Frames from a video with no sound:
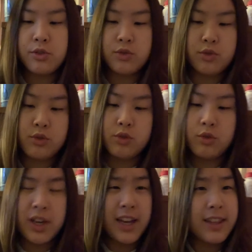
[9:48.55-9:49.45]
to
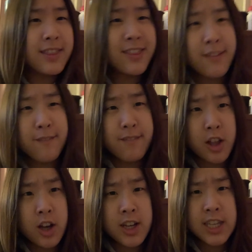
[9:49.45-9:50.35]
end the
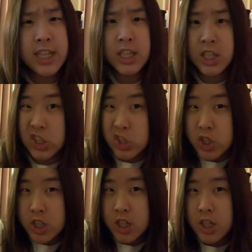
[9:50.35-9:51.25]
vlog
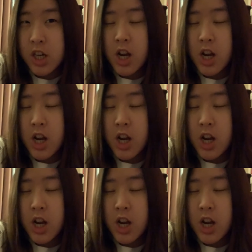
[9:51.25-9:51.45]
here.